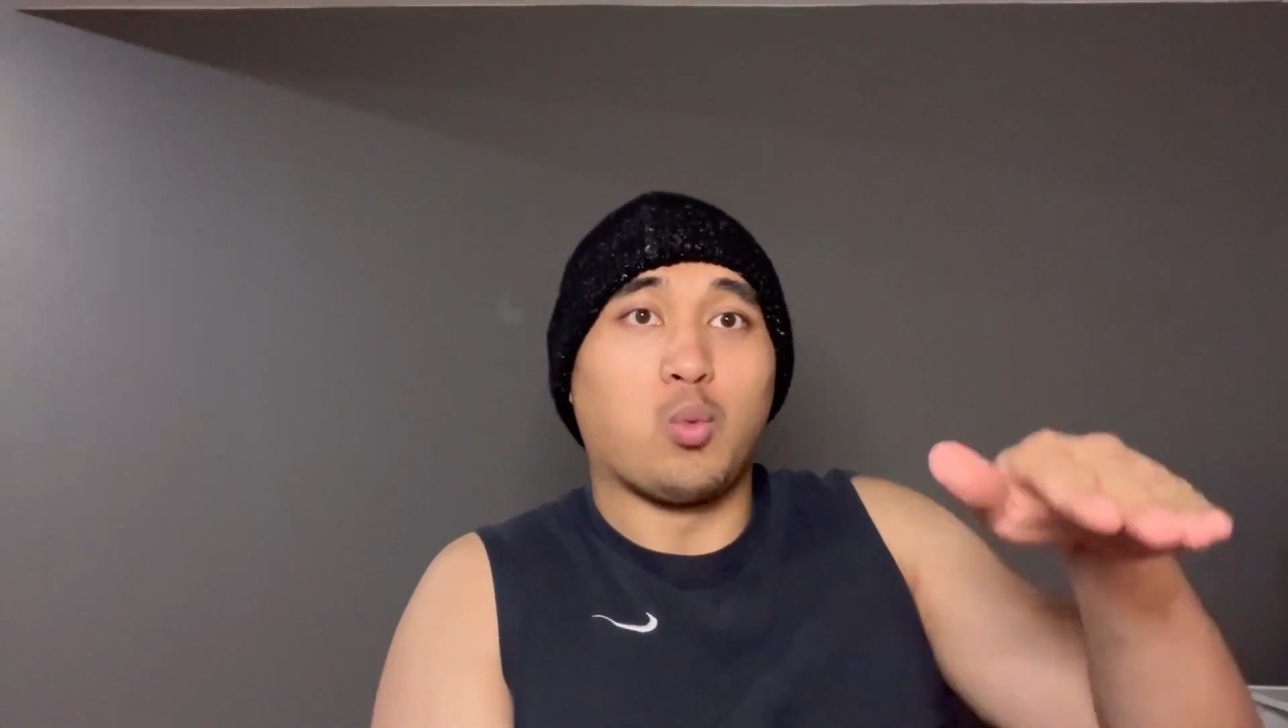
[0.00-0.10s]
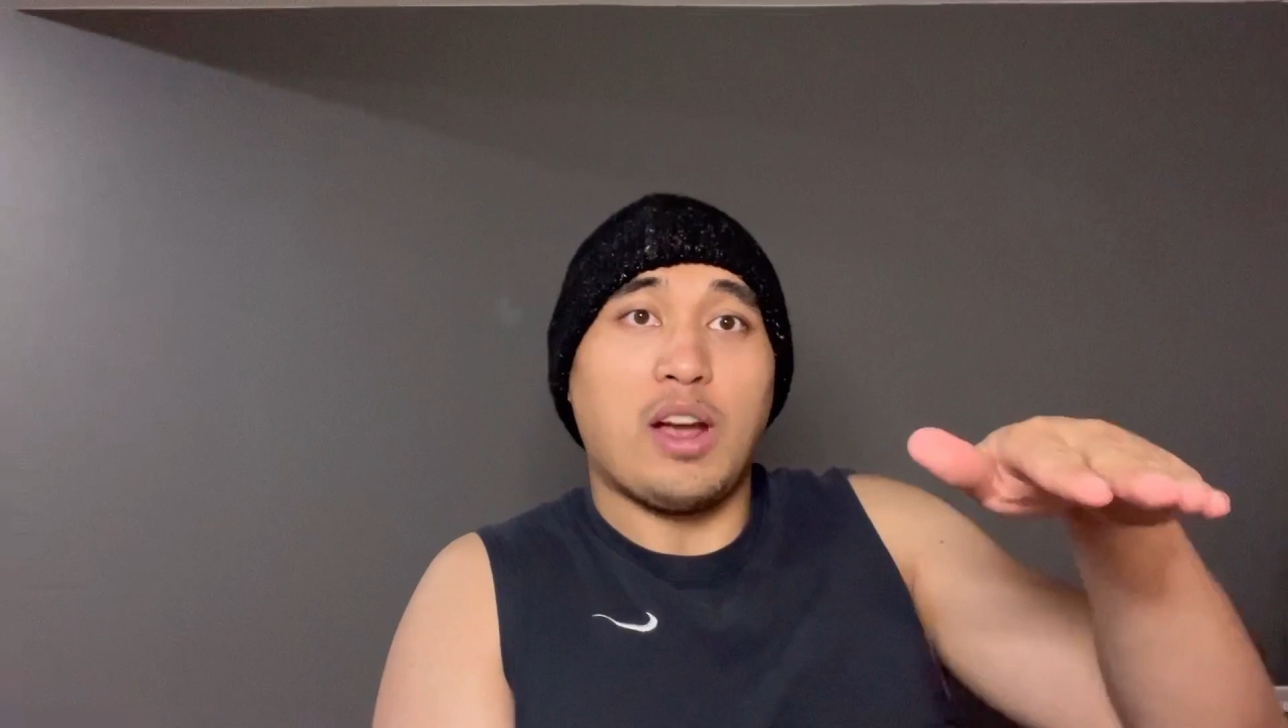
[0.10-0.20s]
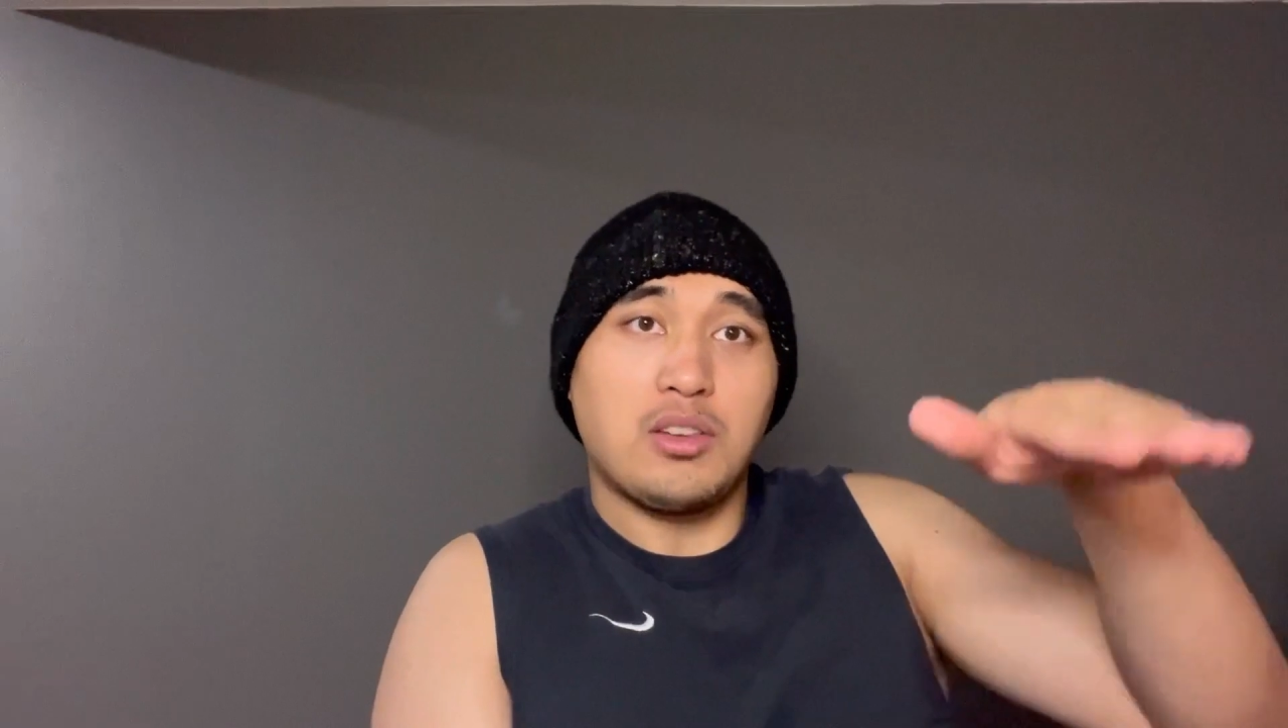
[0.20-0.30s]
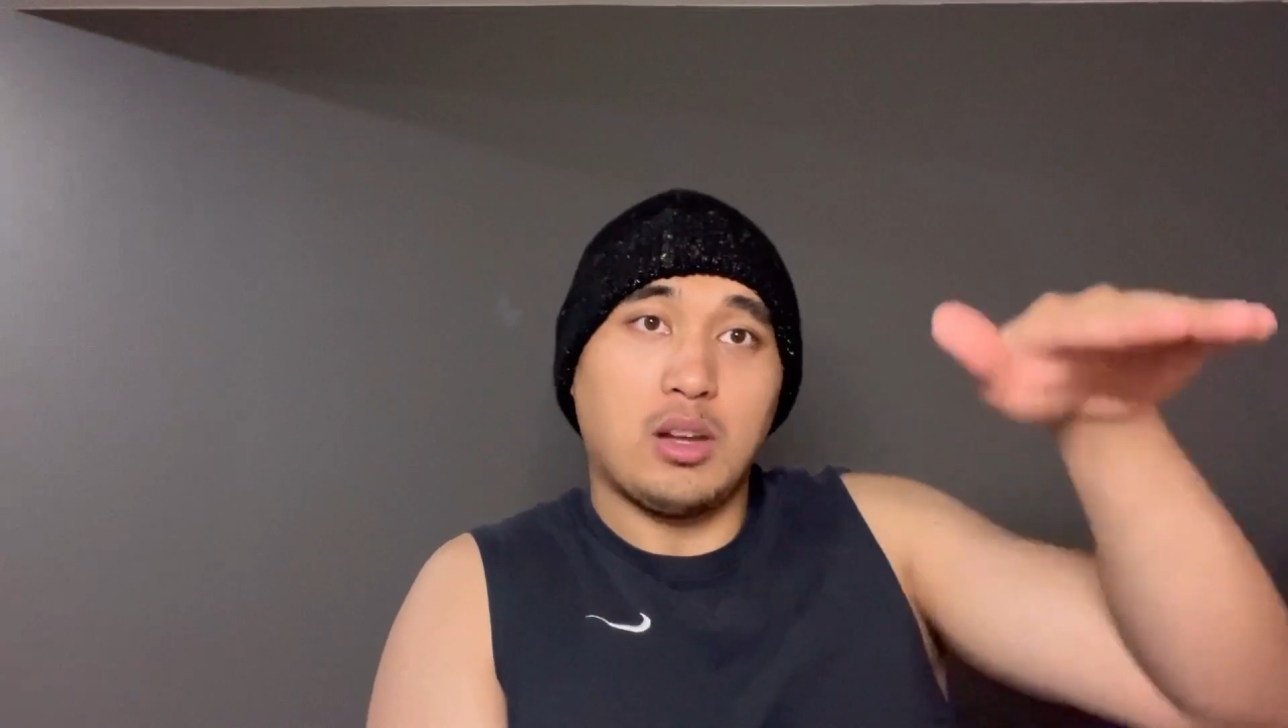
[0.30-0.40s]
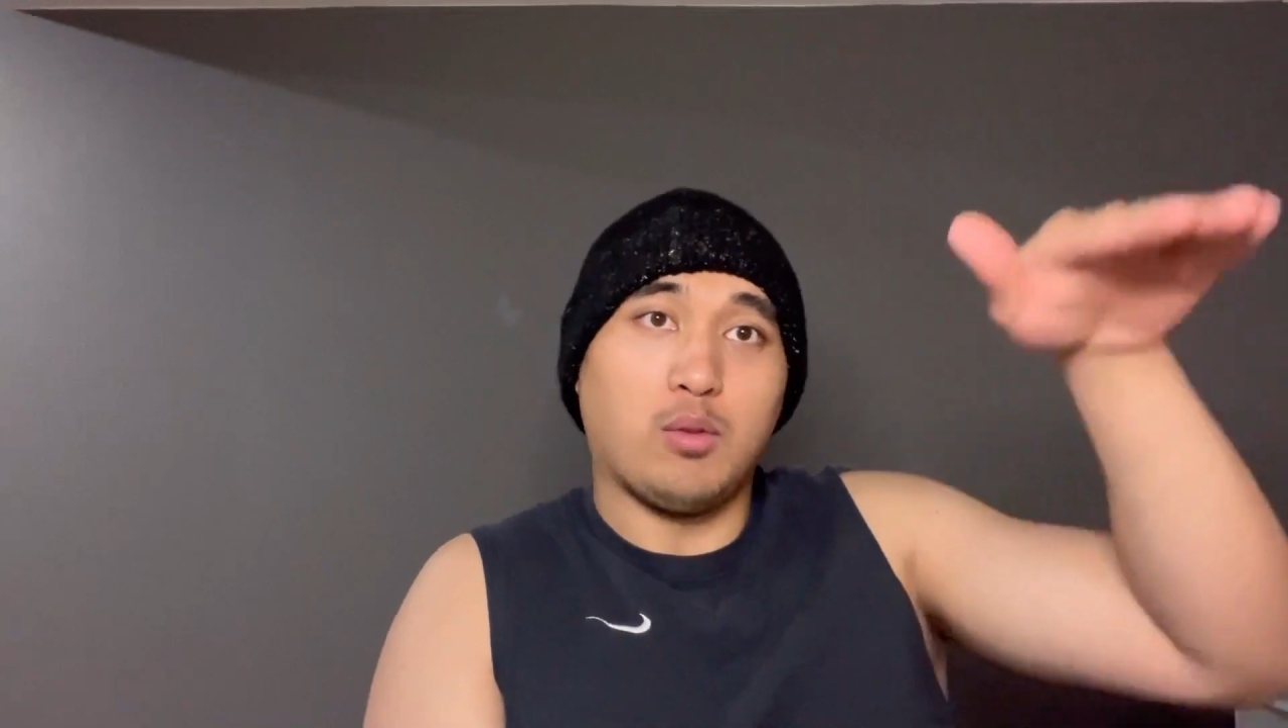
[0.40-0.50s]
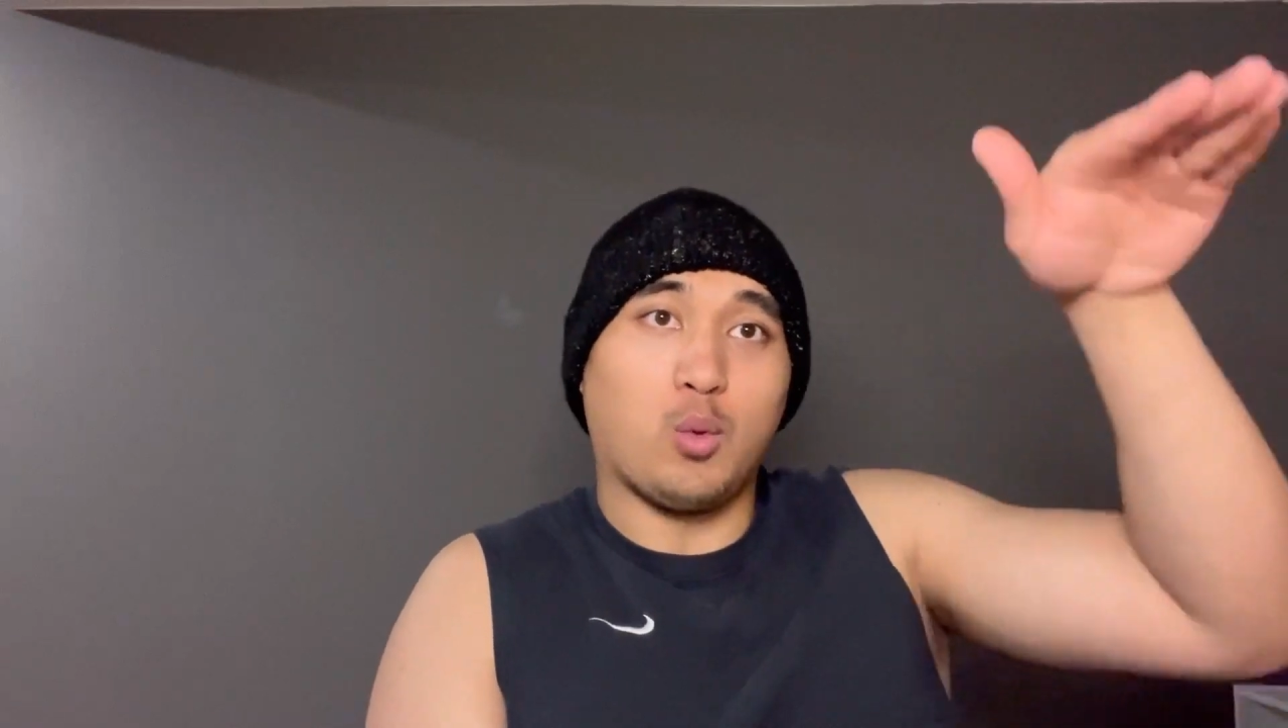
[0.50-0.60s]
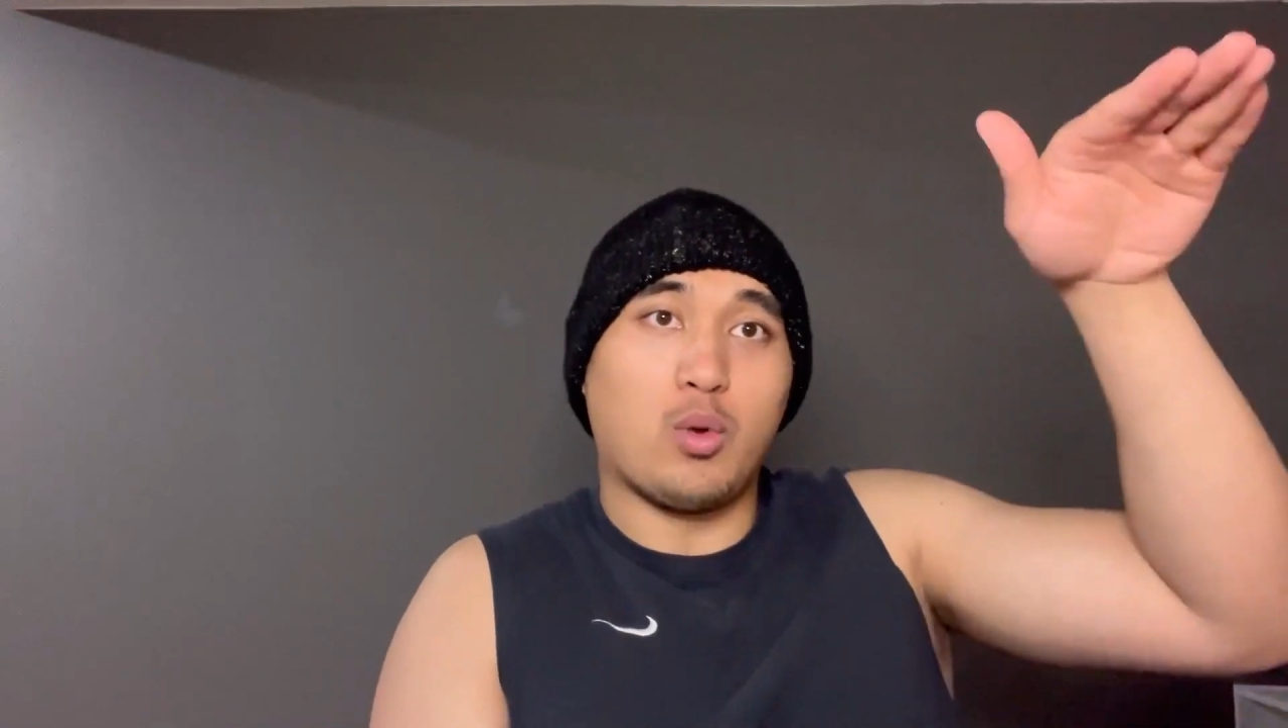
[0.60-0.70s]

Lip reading: rest of the